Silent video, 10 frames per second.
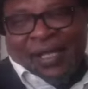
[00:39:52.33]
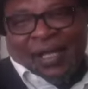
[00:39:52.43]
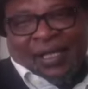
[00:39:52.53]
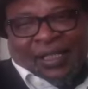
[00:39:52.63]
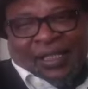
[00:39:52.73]

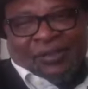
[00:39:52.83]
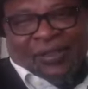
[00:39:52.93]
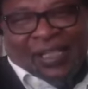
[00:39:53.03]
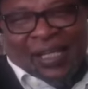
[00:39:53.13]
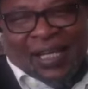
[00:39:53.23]
Uh, can
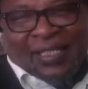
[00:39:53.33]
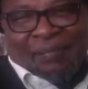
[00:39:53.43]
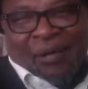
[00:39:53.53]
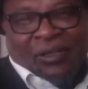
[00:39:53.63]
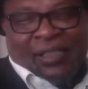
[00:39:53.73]
you tell us
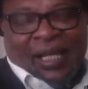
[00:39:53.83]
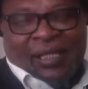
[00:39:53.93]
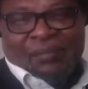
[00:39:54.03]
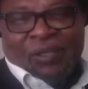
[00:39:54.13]
about that?